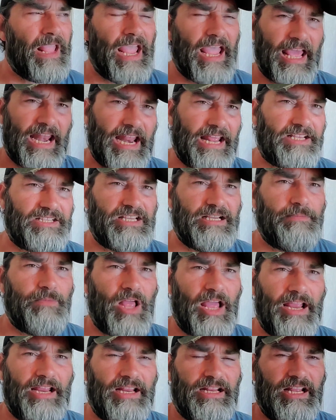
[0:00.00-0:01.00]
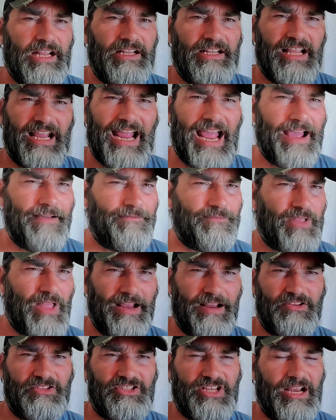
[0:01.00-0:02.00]
And it seemed like they have
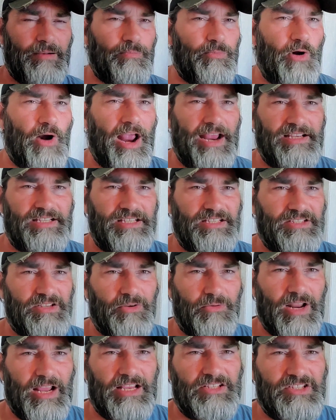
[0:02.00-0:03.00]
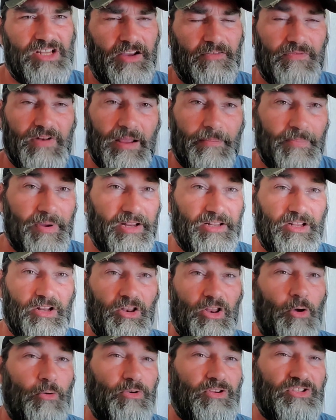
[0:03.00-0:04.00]
like set prices on that stuff, and I picked the
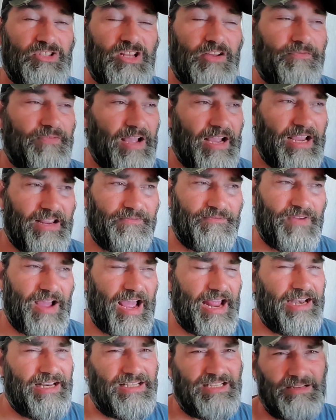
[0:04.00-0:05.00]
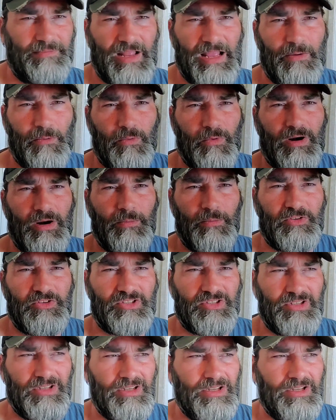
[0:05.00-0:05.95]
lowest stuff I could find. It seemed like one of them was